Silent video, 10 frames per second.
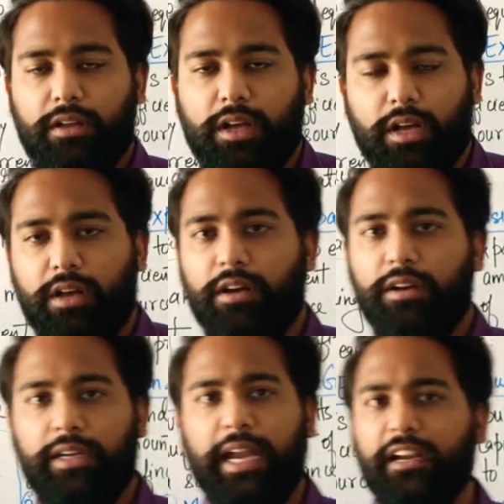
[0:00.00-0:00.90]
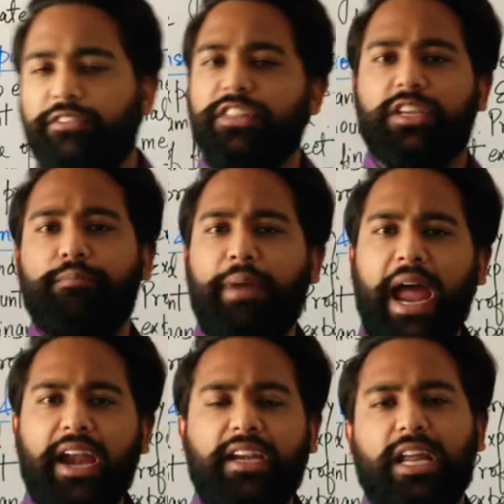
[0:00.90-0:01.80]

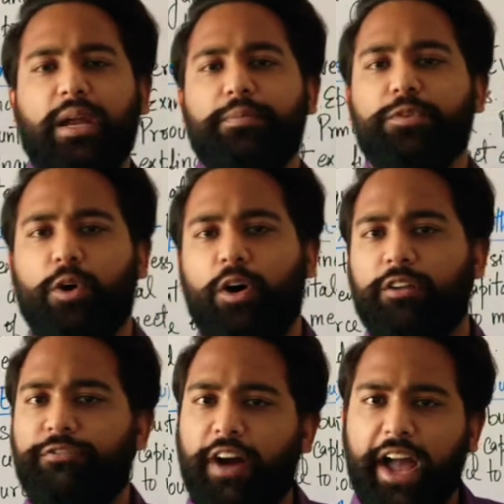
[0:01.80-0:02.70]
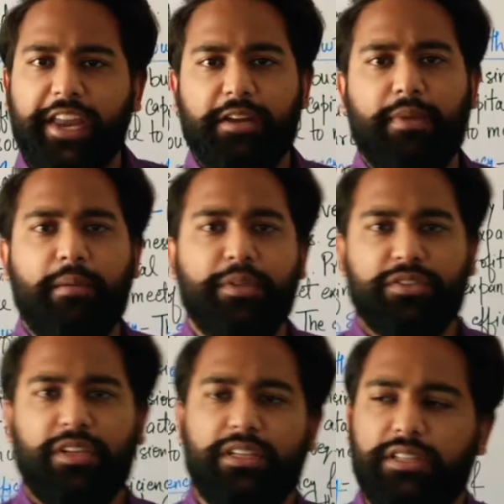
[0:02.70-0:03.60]
bad debts or fire in my
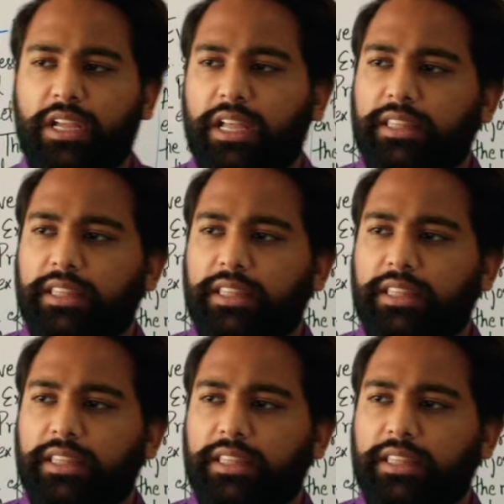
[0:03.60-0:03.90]
business,